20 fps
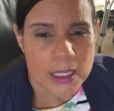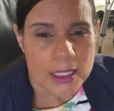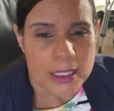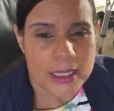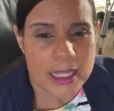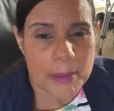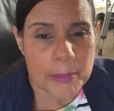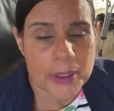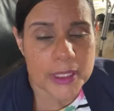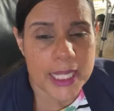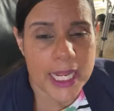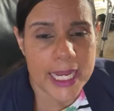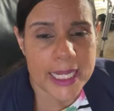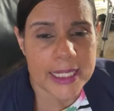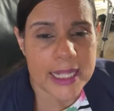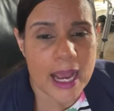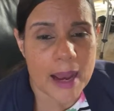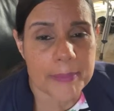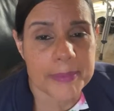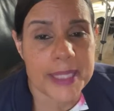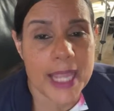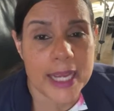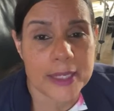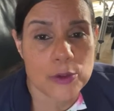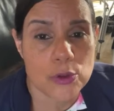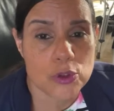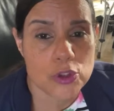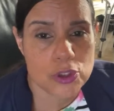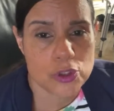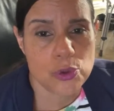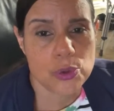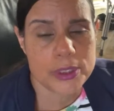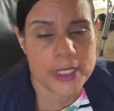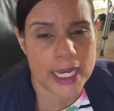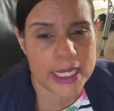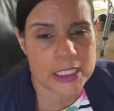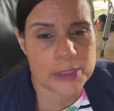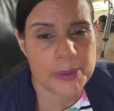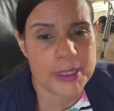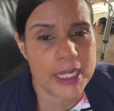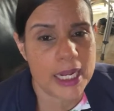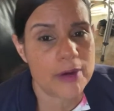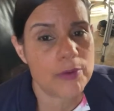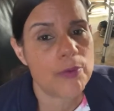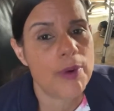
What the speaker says: Lemonade app. Yeah, you text me that